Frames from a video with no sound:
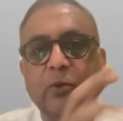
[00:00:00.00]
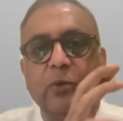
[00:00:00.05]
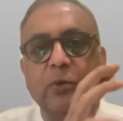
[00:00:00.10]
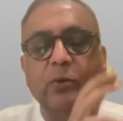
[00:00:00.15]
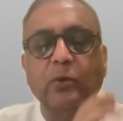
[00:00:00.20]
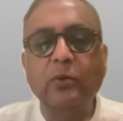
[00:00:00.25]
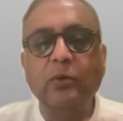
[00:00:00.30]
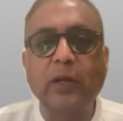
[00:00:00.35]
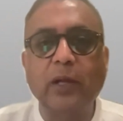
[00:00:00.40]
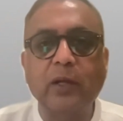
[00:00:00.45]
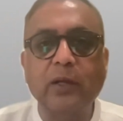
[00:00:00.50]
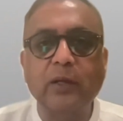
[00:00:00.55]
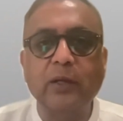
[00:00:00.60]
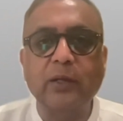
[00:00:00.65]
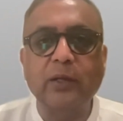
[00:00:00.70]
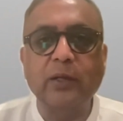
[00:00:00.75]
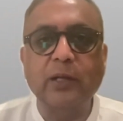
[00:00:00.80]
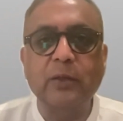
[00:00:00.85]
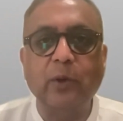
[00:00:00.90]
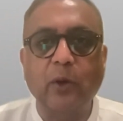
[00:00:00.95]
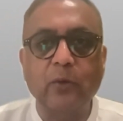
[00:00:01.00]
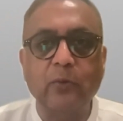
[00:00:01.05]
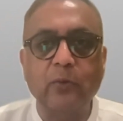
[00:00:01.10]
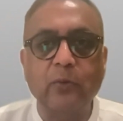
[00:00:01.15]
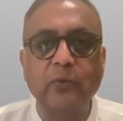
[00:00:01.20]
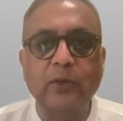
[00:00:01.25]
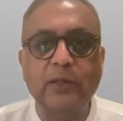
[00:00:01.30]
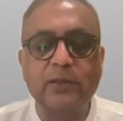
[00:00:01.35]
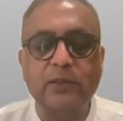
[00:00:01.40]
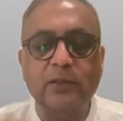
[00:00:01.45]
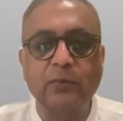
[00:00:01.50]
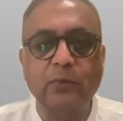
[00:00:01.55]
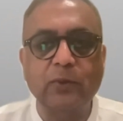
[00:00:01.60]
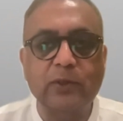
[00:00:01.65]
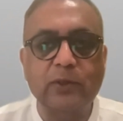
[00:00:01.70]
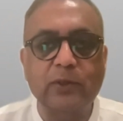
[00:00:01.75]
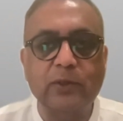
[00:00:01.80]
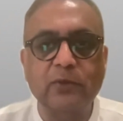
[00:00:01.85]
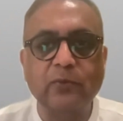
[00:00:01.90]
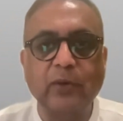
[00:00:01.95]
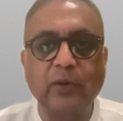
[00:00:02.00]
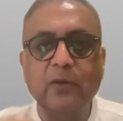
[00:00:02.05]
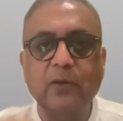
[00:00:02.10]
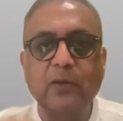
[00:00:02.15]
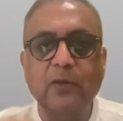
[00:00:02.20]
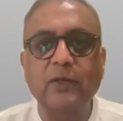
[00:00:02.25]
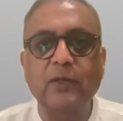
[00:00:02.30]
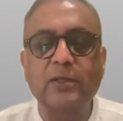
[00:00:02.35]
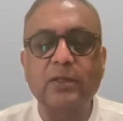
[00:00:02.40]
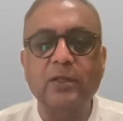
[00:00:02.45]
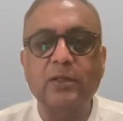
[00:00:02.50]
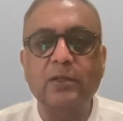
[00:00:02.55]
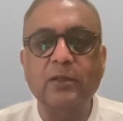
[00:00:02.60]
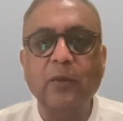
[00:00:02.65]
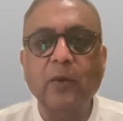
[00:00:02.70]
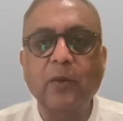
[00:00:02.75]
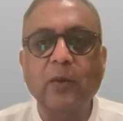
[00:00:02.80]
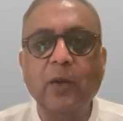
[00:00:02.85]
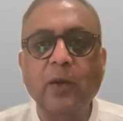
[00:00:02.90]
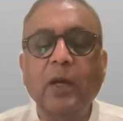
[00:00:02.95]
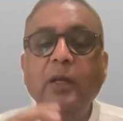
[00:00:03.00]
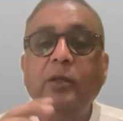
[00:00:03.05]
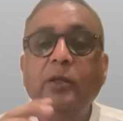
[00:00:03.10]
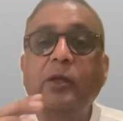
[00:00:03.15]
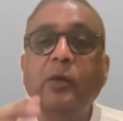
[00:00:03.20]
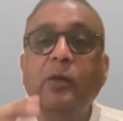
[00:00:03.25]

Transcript: trained to recognize brown faces versus white faces,